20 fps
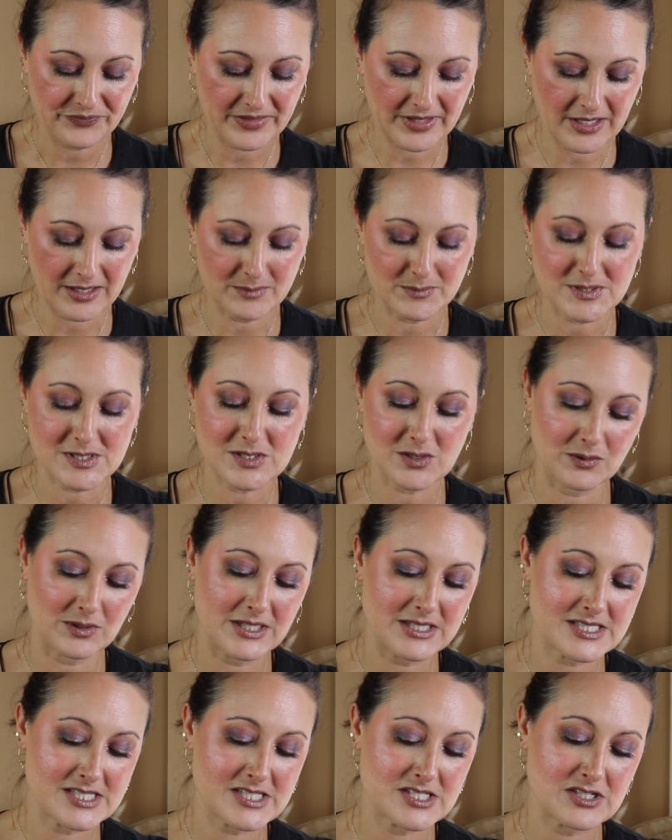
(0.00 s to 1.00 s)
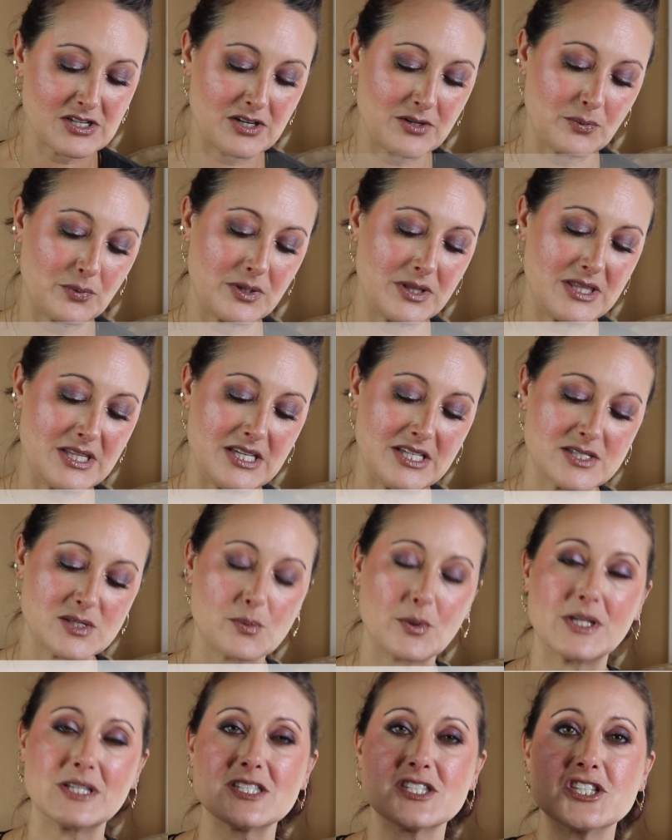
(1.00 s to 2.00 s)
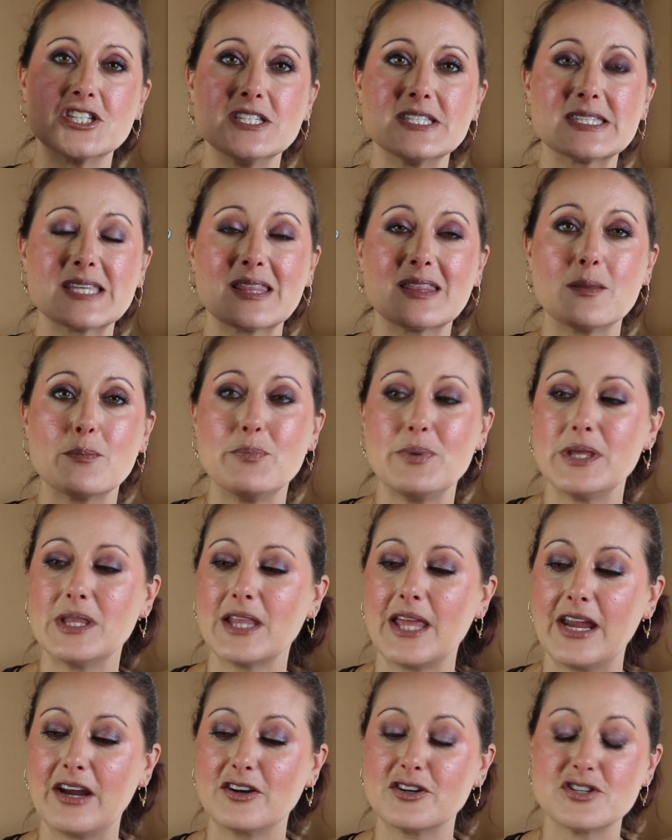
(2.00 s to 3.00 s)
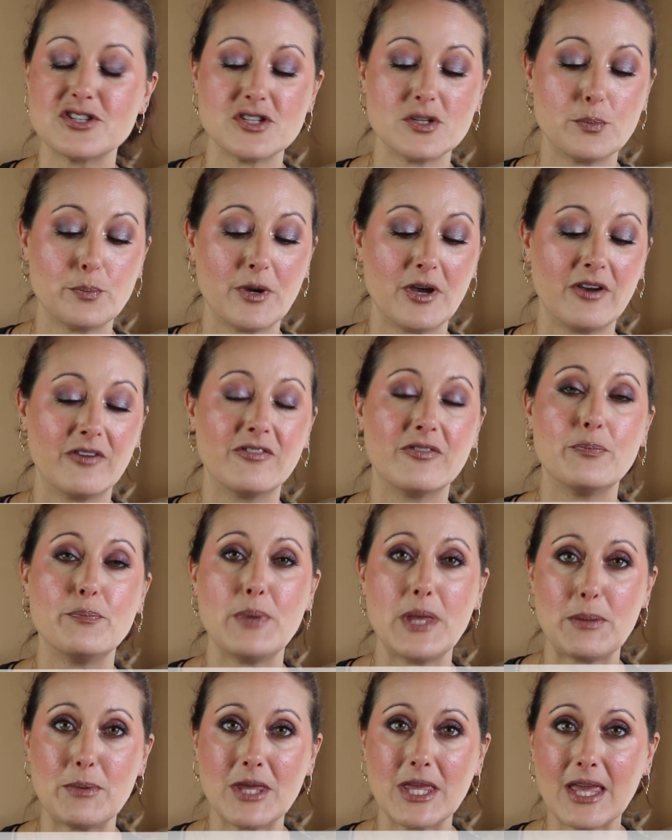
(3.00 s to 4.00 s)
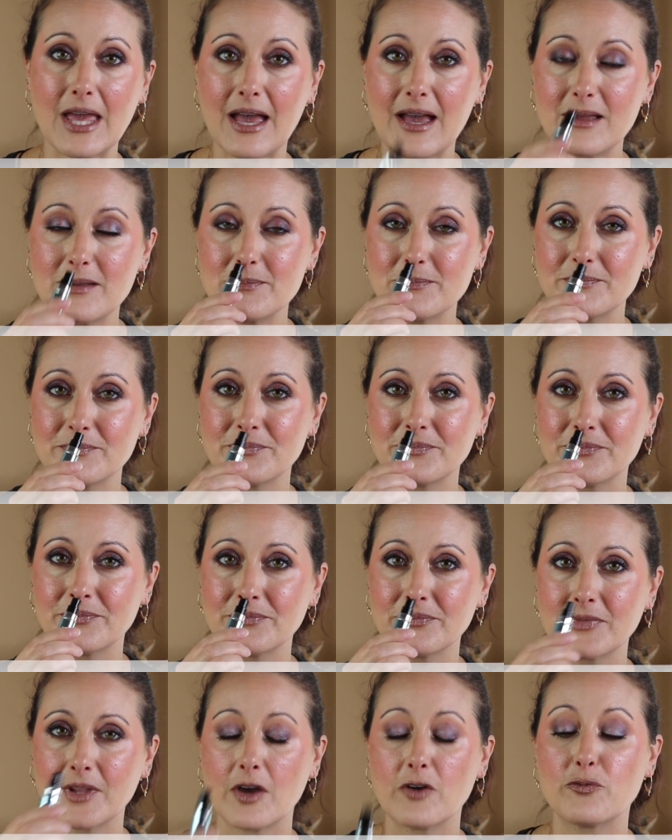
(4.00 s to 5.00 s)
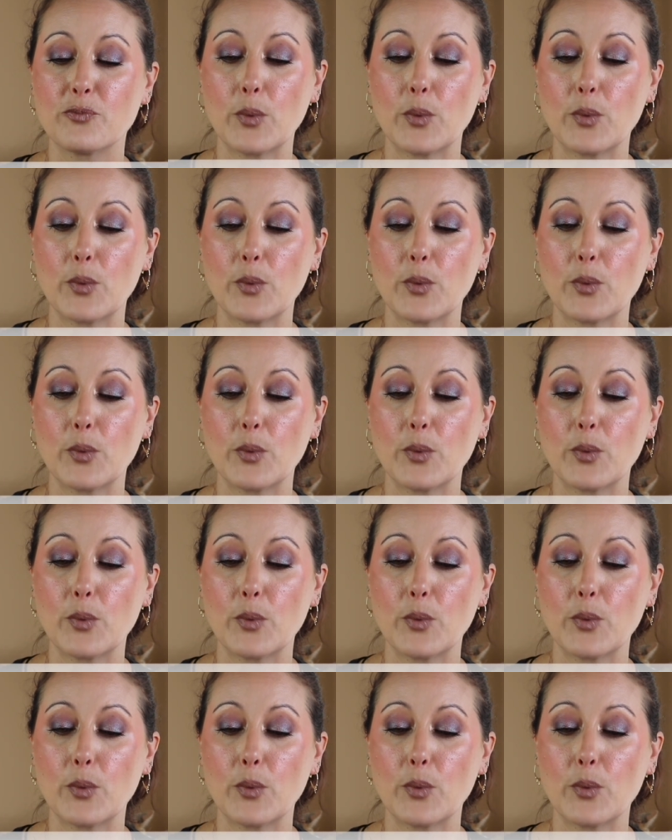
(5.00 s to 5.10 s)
Um, so let's start with these ones. She sent the Be Layered dupe of Baby Cat, of